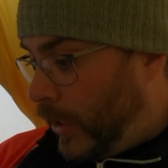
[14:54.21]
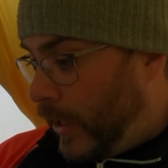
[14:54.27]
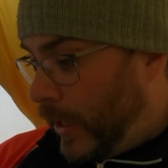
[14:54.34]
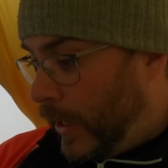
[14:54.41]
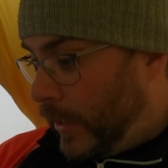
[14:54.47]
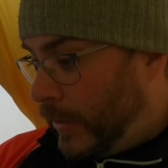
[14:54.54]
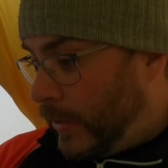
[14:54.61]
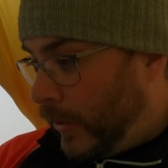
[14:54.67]

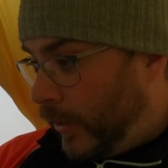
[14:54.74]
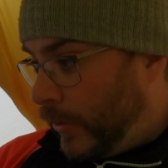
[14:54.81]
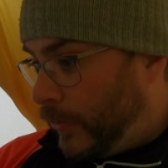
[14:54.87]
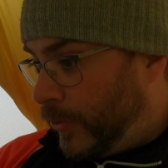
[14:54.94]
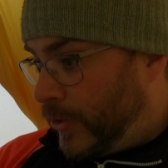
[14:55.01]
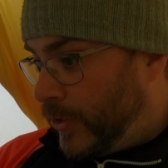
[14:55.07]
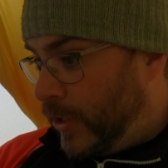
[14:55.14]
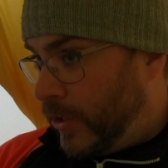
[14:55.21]
And I
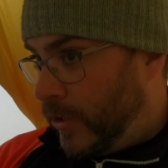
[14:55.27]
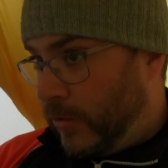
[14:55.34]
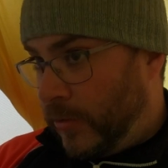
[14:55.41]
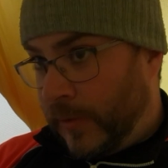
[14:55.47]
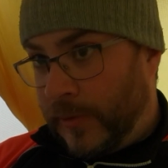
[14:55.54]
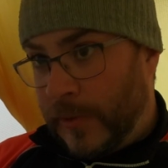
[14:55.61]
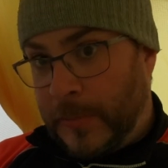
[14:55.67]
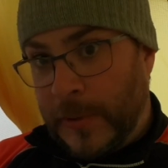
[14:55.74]
will see you
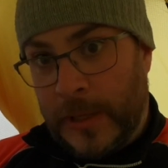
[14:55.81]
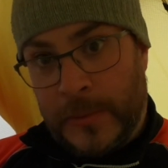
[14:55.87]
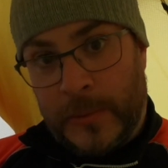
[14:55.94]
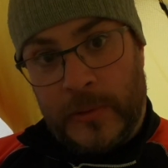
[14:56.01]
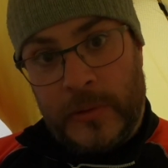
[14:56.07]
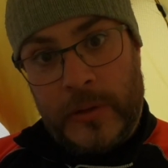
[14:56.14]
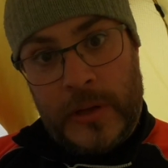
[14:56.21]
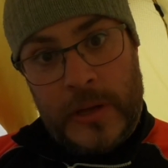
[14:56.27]
lovely
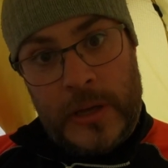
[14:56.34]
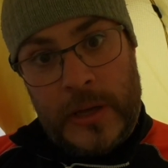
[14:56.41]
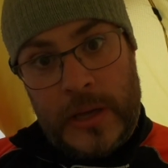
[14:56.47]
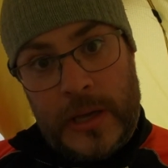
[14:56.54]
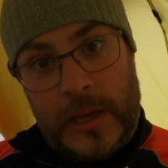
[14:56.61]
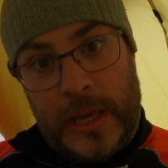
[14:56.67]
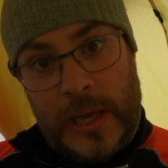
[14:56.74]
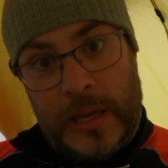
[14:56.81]
people
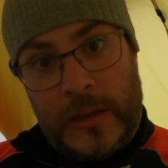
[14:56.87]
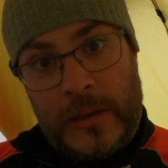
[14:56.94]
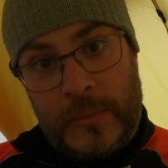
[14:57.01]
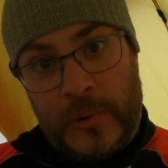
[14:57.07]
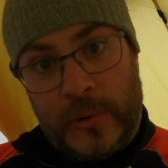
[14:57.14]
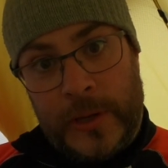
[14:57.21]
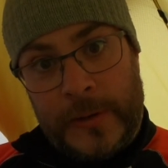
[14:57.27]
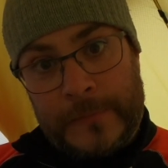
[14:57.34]
in the
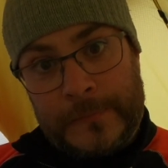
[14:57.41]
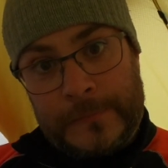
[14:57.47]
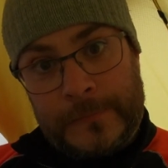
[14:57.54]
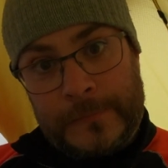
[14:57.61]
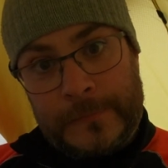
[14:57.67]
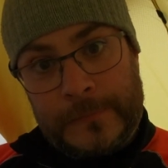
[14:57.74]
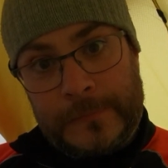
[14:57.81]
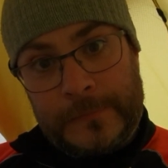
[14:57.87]
morning.
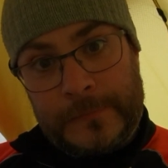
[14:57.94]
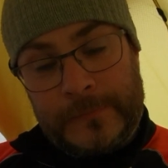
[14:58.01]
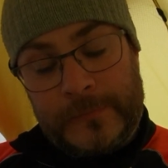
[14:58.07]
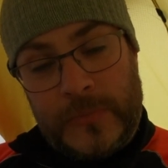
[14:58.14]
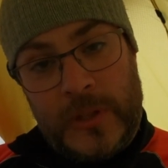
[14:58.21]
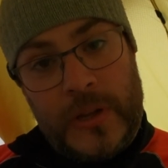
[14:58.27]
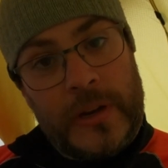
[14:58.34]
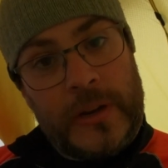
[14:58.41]

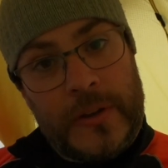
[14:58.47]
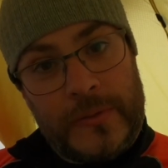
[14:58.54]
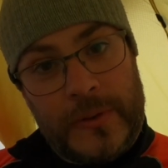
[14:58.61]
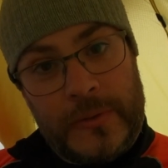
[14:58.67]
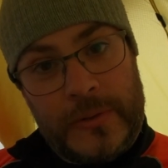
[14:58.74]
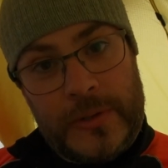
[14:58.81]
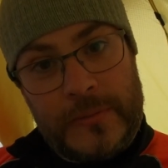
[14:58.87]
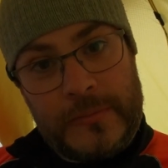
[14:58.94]
Night night,
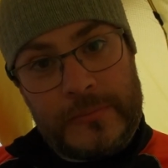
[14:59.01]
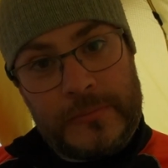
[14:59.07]
folks.